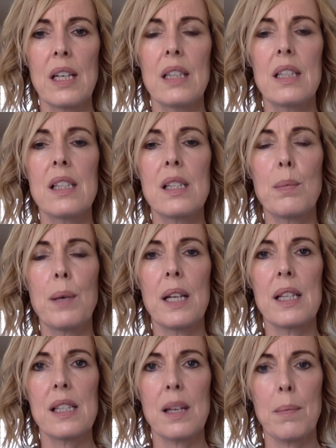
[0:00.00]
this
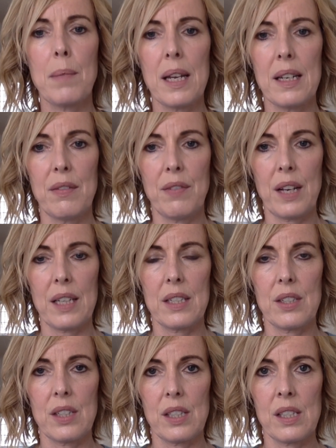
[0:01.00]
depends on many
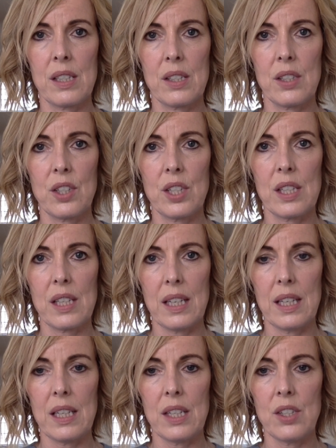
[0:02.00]
factors such as
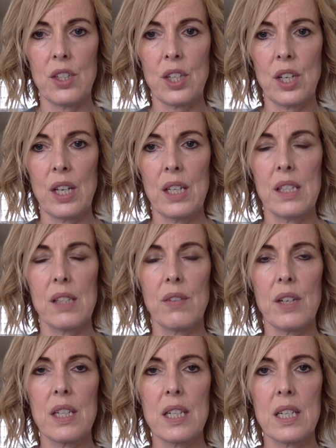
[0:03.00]
age,
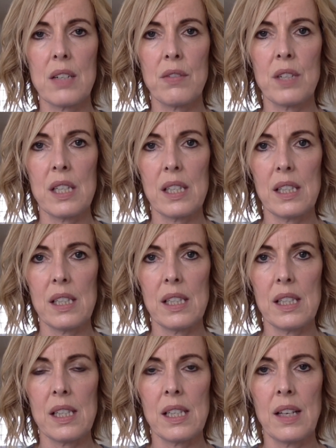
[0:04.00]
severity of
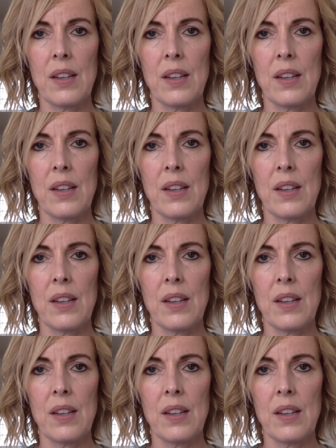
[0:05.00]
disease,